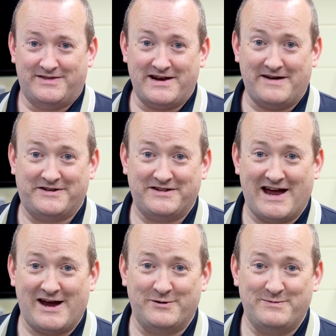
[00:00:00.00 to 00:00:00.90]
Then after
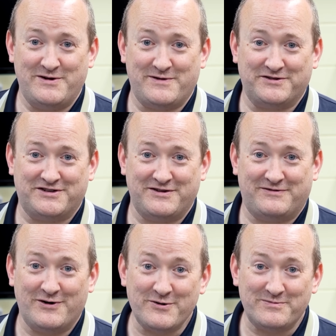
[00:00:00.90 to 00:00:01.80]
that, we move on to the
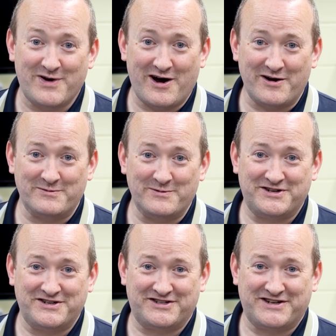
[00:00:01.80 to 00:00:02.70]
fun part,
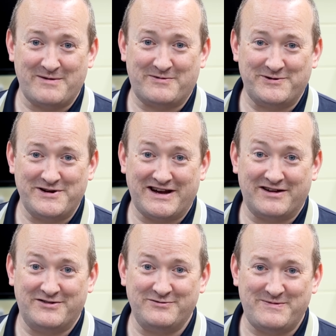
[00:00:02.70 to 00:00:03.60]
which is step 3,
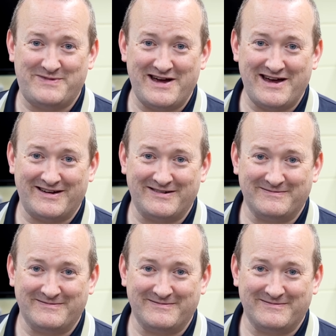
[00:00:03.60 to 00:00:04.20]
the repair.